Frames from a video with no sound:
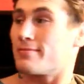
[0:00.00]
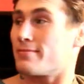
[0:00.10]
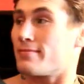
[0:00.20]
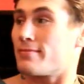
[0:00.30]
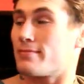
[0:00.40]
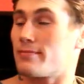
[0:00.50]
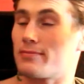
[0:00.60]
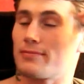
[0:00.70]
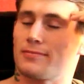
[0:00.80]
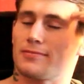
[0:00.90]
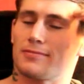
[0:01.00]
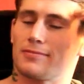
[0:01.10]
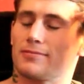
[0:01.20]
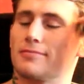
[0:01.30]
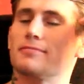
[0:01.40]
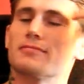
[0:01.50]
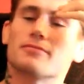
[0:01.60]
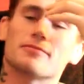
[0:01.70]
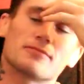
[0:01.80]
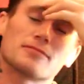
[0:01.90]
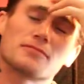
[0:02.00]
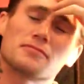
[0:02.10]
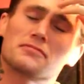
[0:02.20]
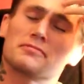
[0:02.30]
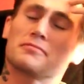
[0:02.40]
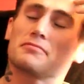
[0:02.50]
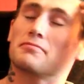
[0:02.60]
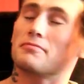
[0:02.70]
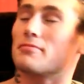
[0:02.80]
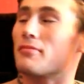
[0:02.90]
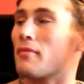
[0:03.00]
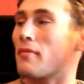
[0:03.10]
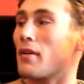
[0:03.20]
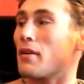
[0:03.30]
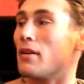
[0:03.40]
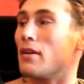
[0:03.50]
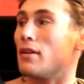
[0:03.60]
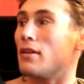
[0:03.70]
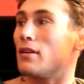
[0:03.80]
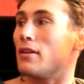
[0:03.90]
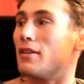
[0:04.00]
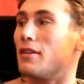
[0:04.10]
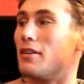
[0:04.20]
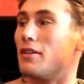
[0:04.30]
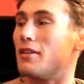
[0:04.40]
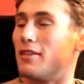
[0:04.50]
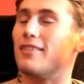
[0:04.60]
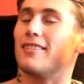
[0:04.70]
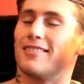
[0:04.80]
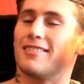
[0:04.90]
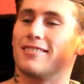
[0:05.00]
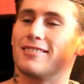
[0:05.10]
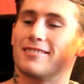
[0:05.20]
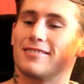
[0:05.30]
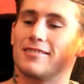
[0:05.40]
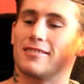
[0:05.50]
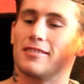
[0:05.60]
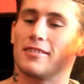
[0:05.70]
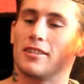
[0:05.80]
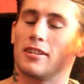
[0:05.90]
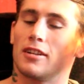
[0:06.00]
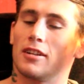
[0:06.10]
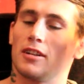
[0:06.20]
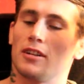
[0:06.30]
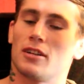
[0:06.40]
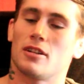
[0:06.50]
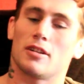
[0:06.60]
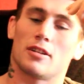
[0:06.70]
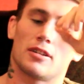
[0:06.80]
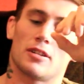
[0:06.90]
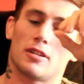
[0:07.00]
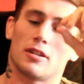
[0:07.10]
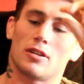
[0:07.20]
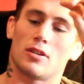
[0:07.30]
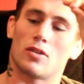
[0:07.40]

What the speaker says: [no speech]